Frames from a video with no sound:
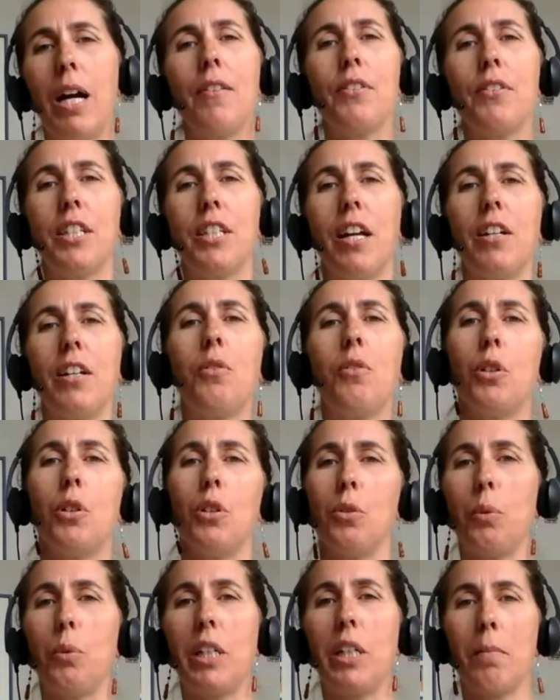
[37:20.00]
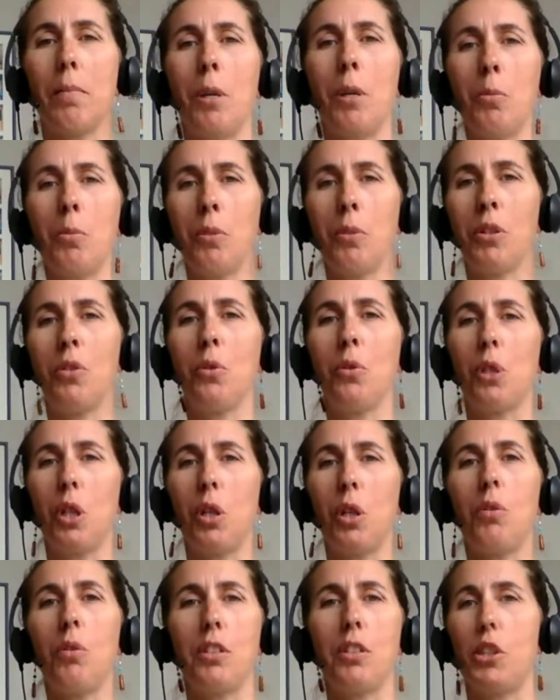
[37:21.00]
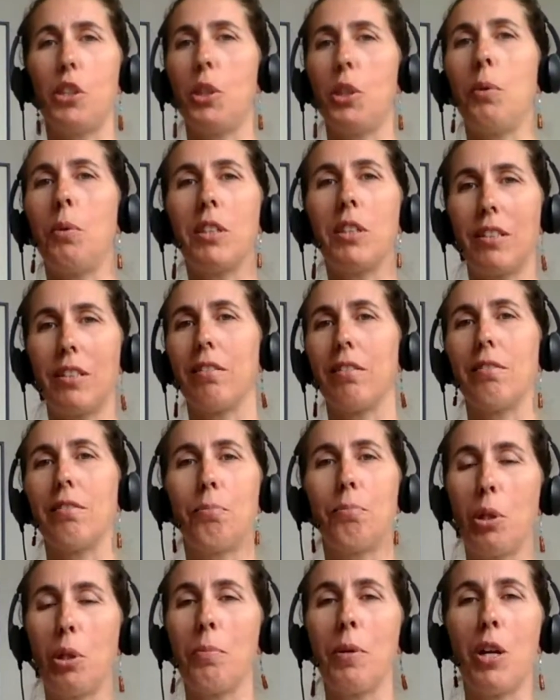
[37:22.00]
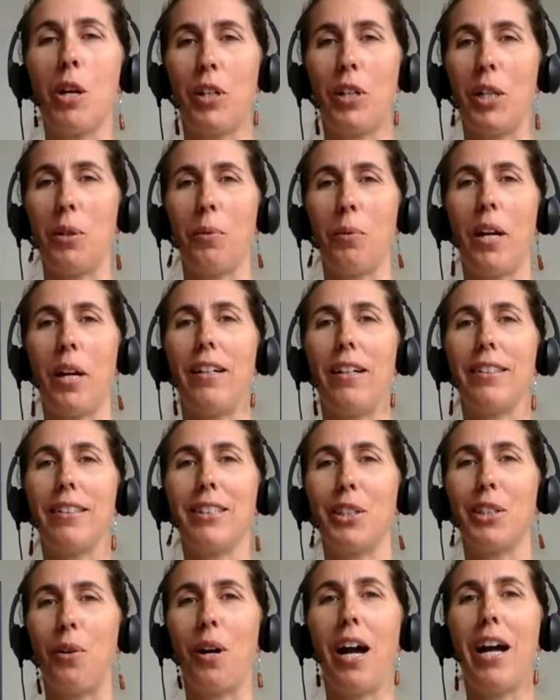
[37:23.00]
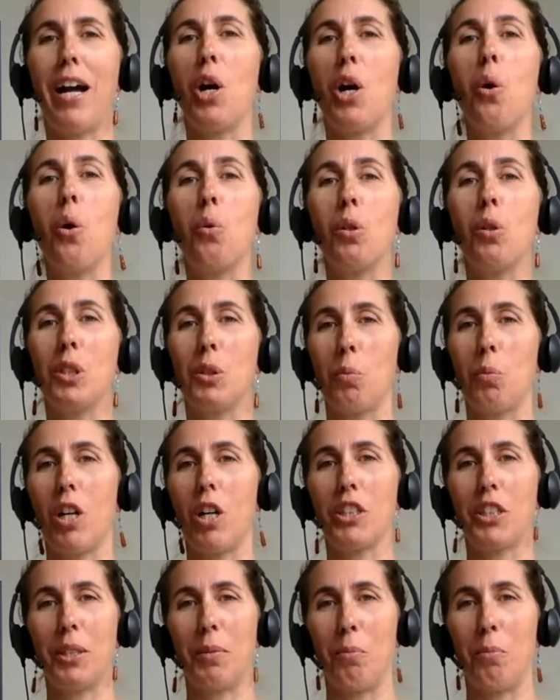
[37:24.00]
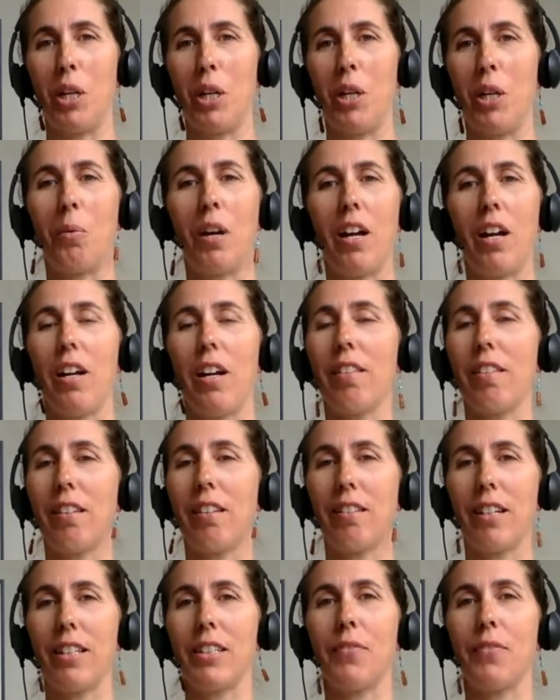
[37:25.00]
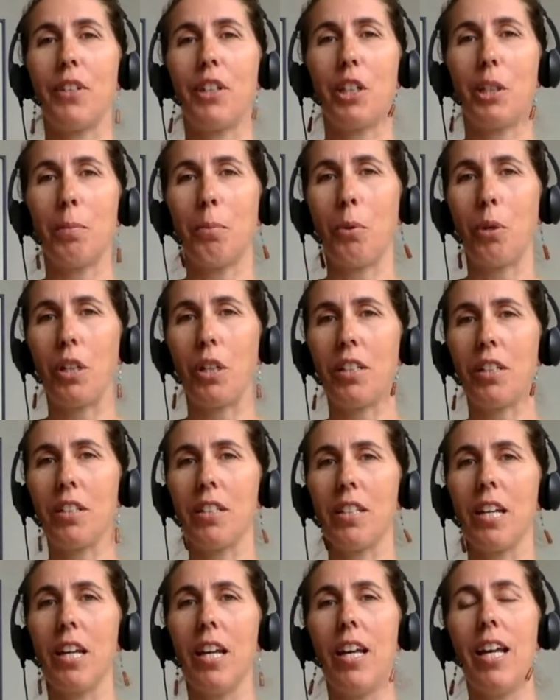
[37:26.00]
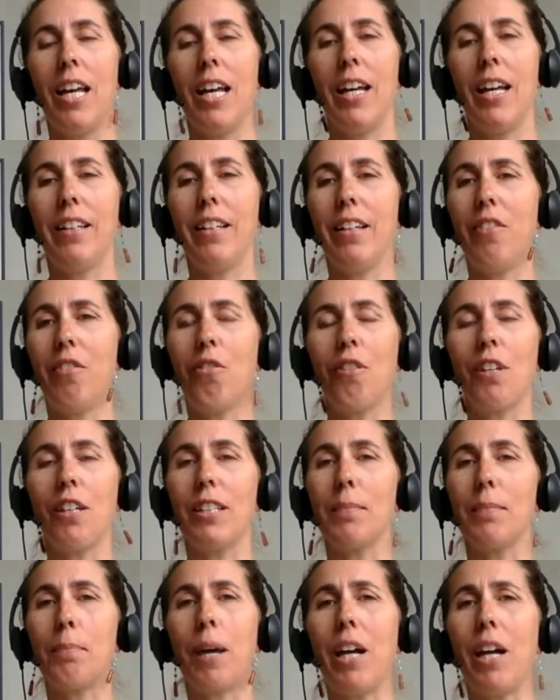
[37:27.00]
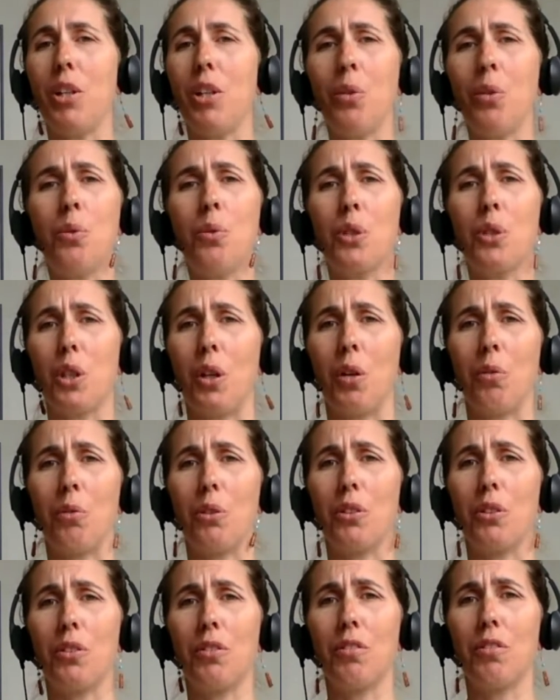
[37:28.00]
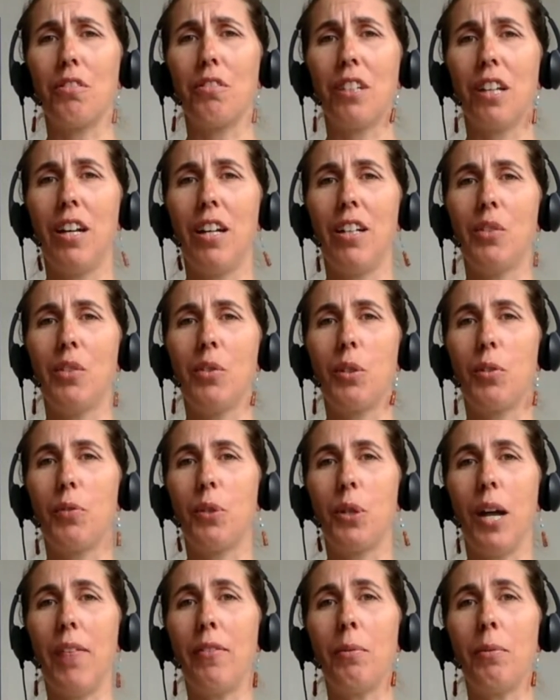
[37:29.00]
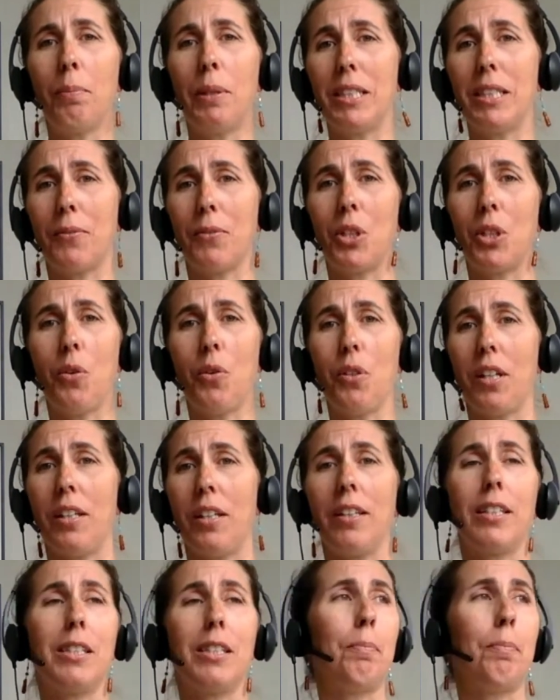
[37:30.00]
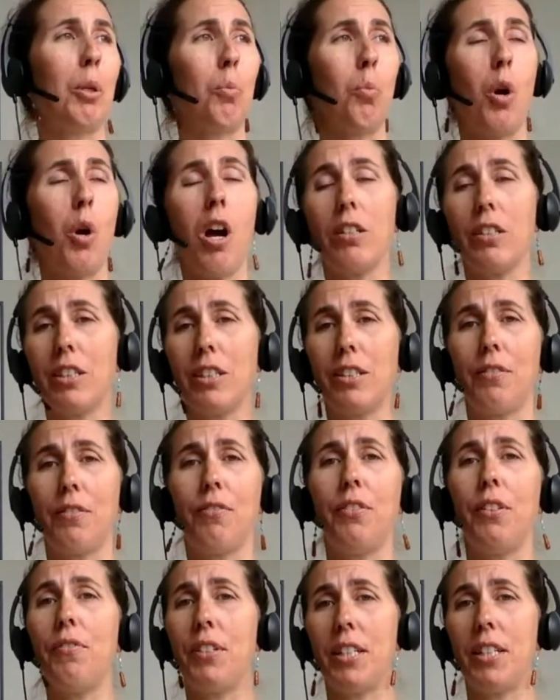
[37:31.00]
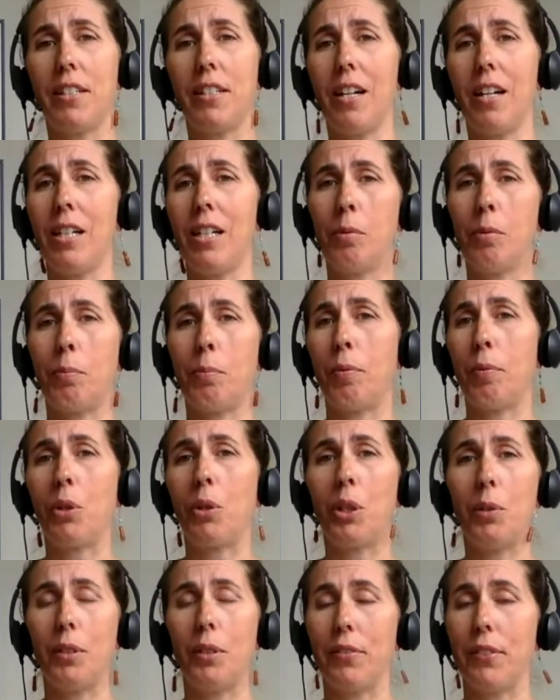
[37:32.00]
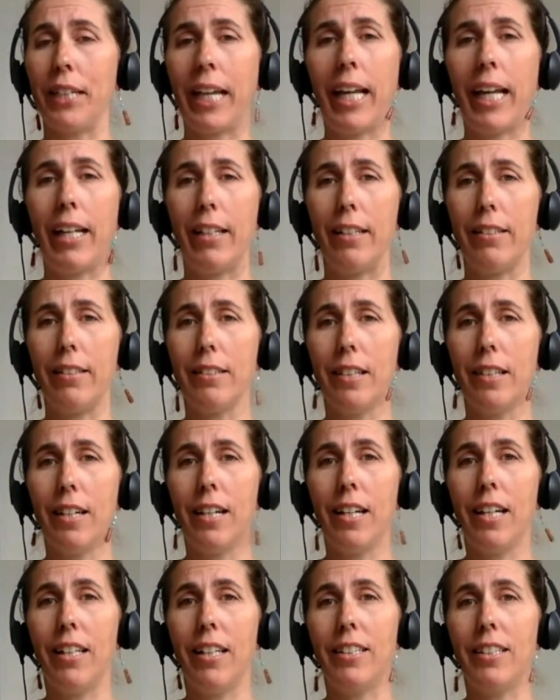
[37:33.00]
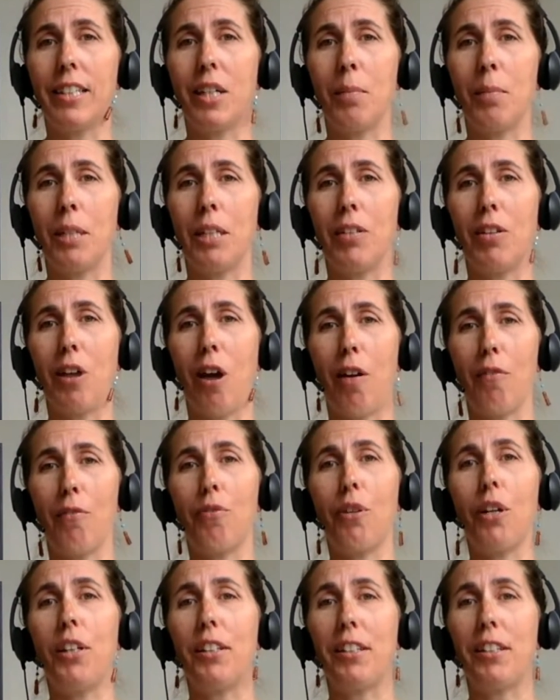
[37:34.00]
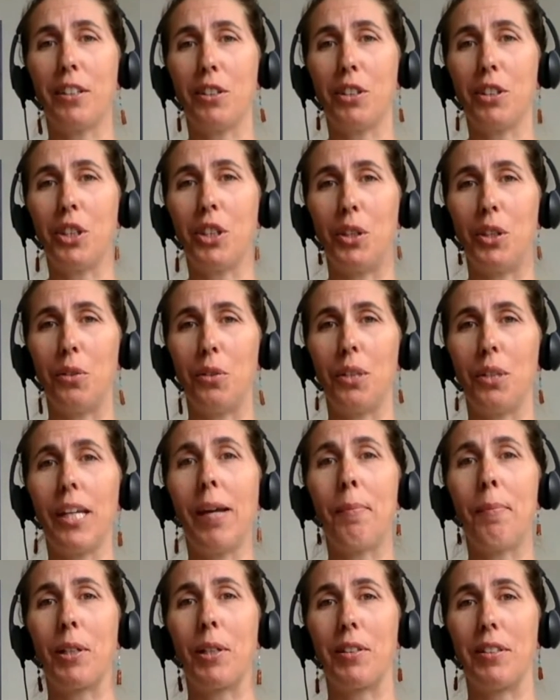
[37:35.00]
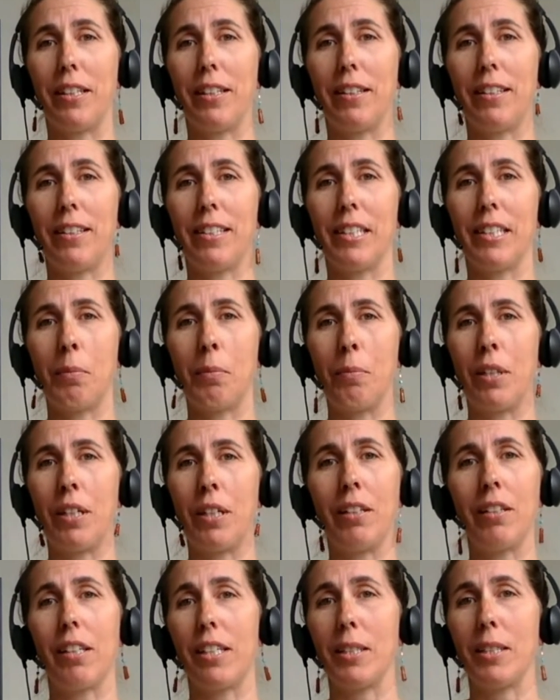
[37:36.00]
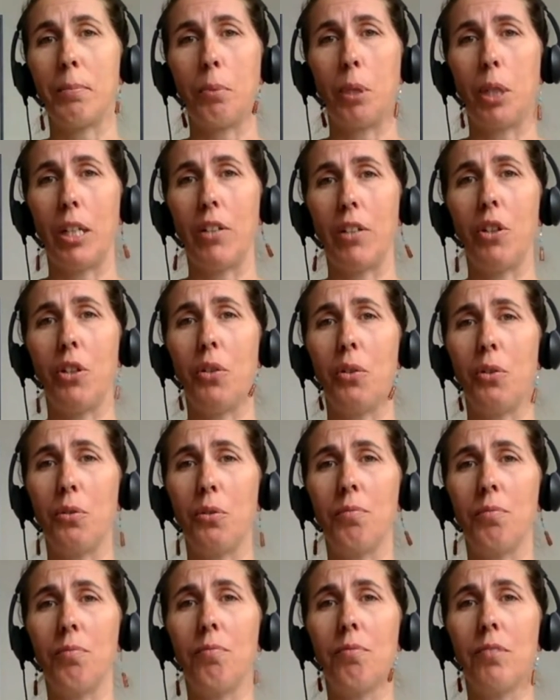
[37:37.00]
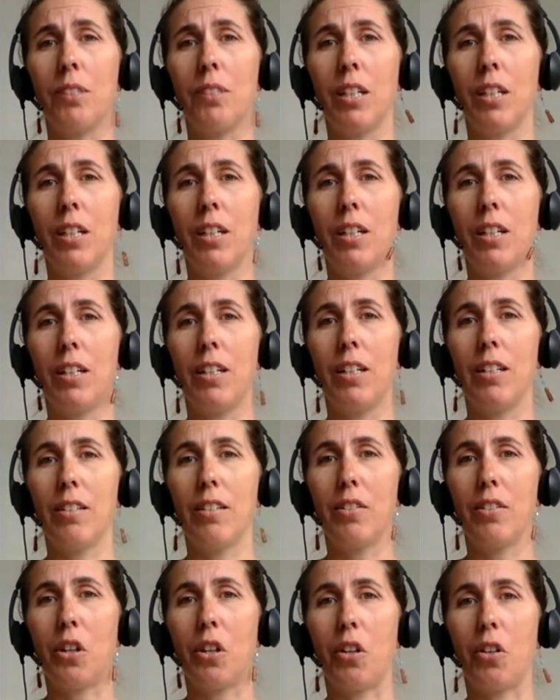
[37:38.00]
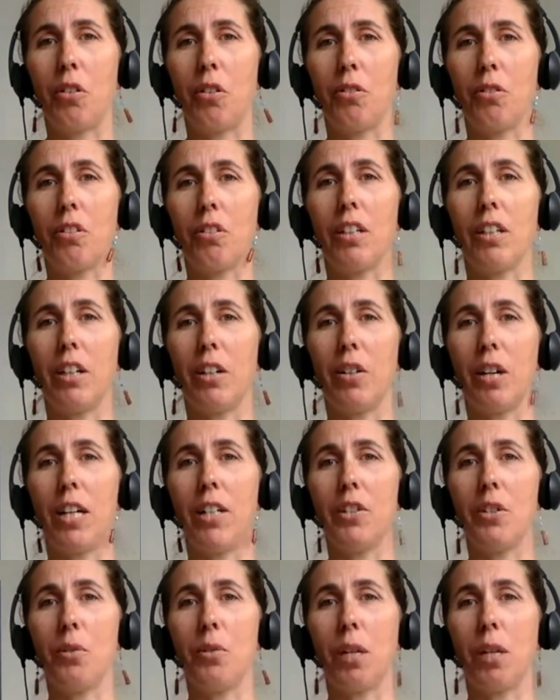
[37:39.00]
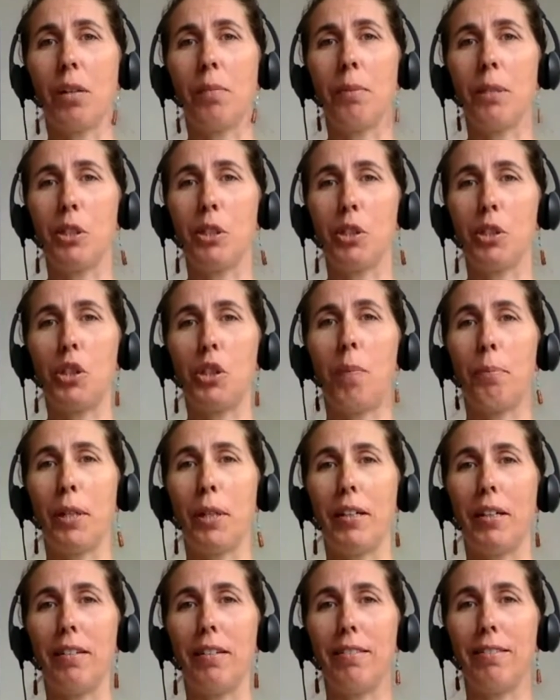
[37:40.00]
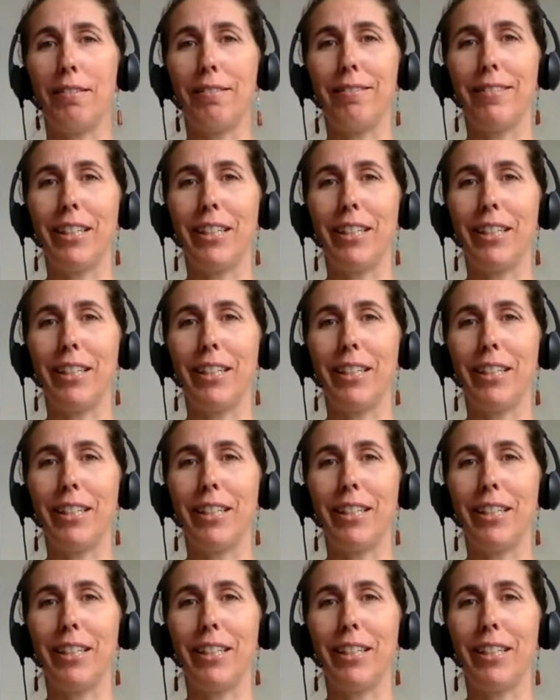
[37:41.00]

I have a 10-year-old. We come home with new clothes and she wants to put them on right away. So I always wash them right away. I think that's very important. And the other thing is buy used clothes. So if you have a piece of clothing that's been washed 50 times before you even get it, it's going to be a lot friendlier to you chemically than something that's brand new. Mm-hmm. I do recommend shopping.